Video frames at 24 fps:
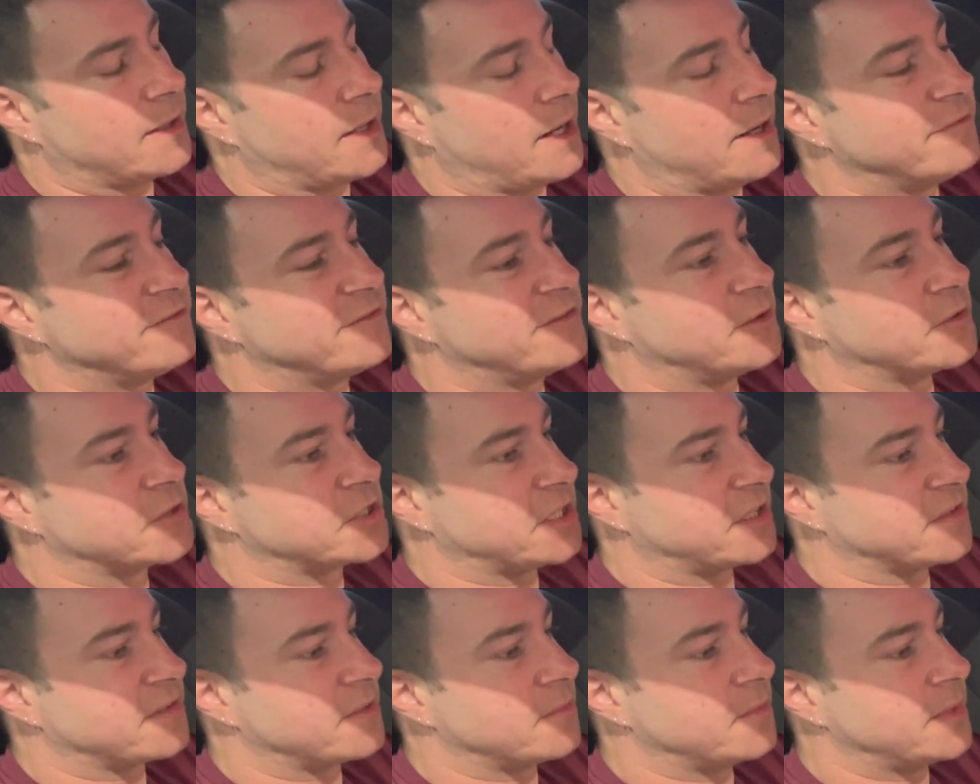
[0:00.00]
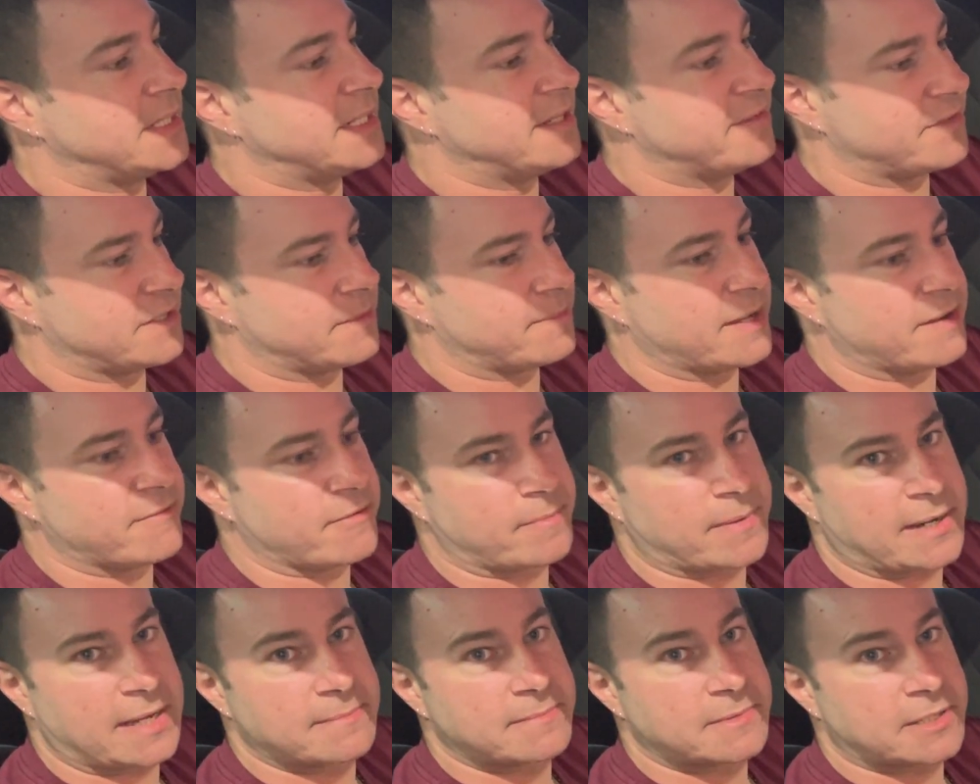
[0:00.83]
unfortunately, I think we live in a bit of a
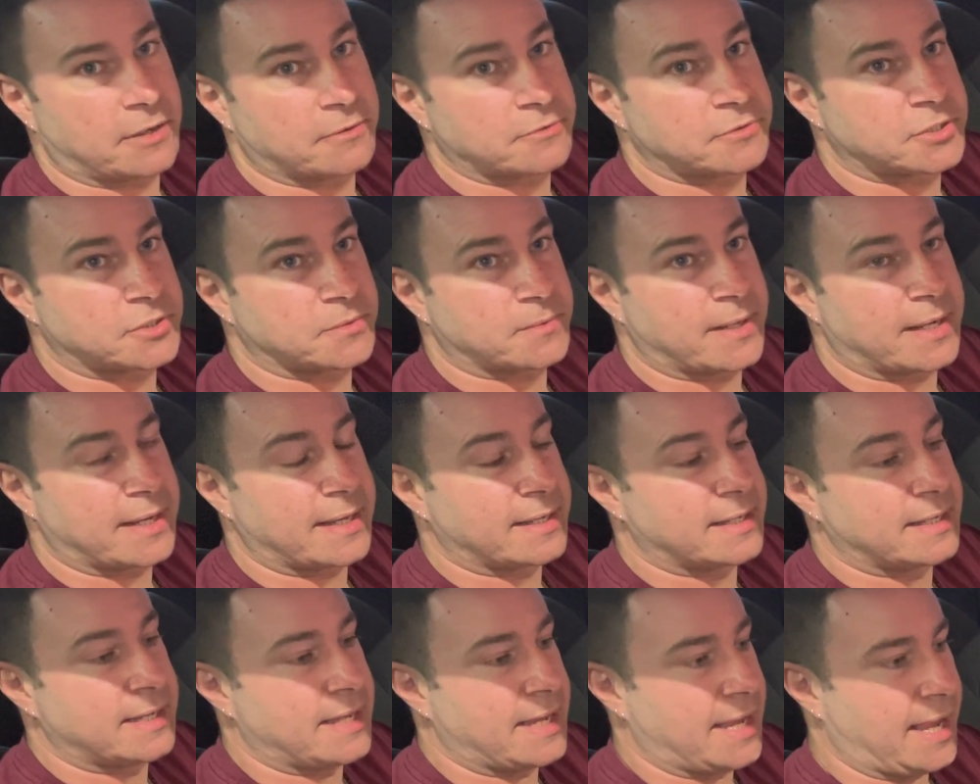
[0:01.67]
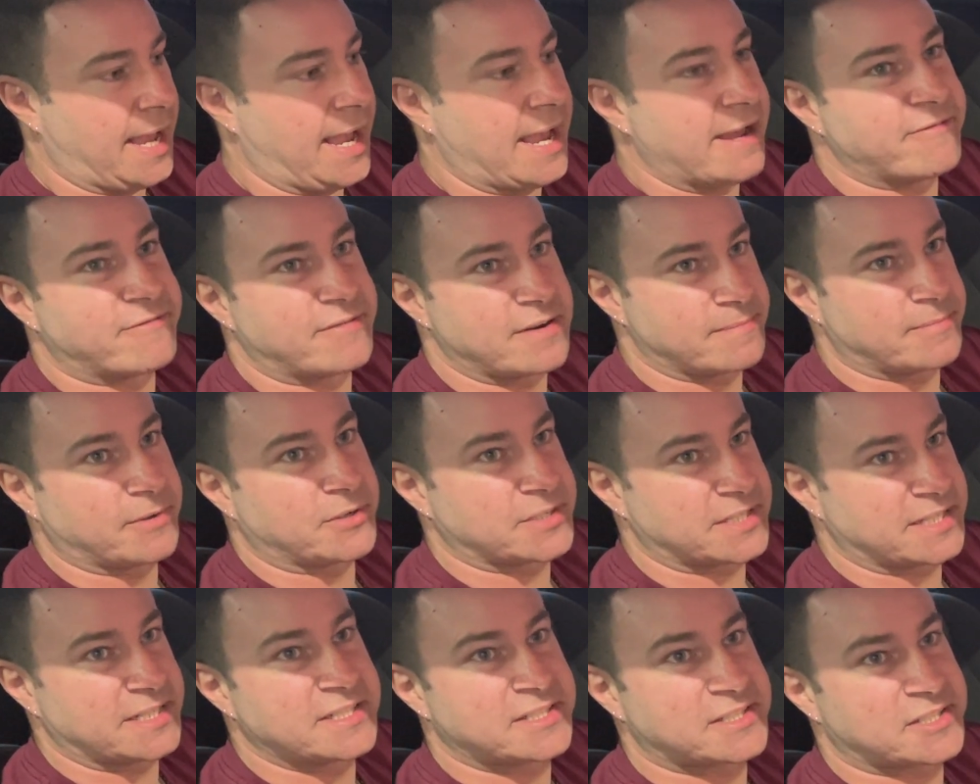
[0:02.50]
blame culture where
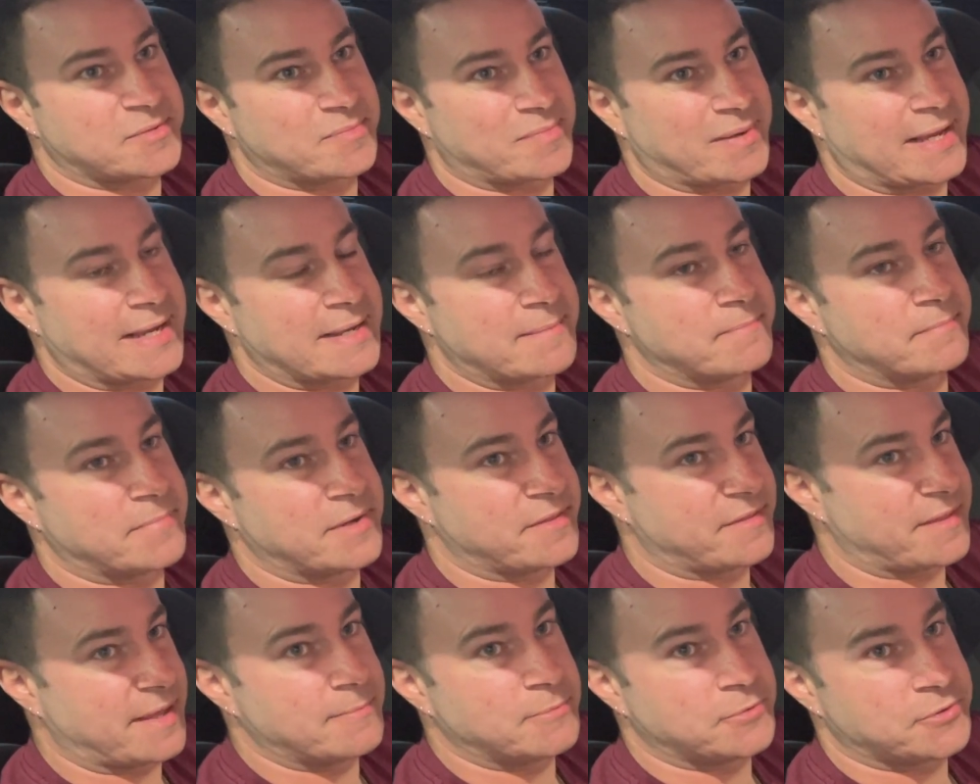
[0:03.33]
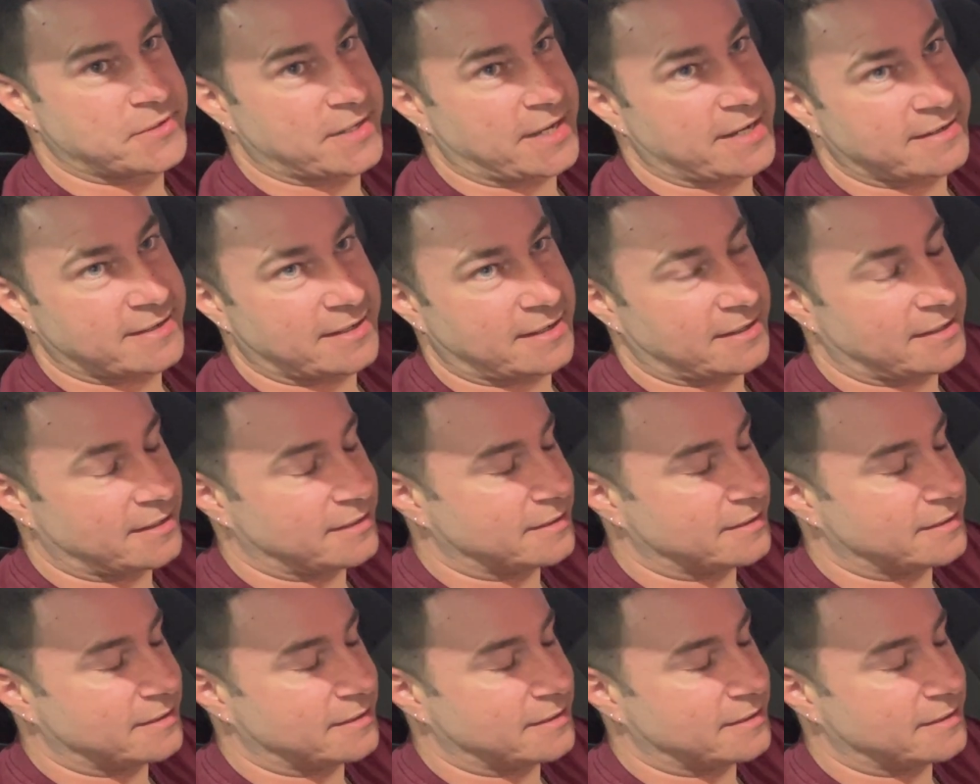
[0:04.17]
everybody is to blame but them or their car.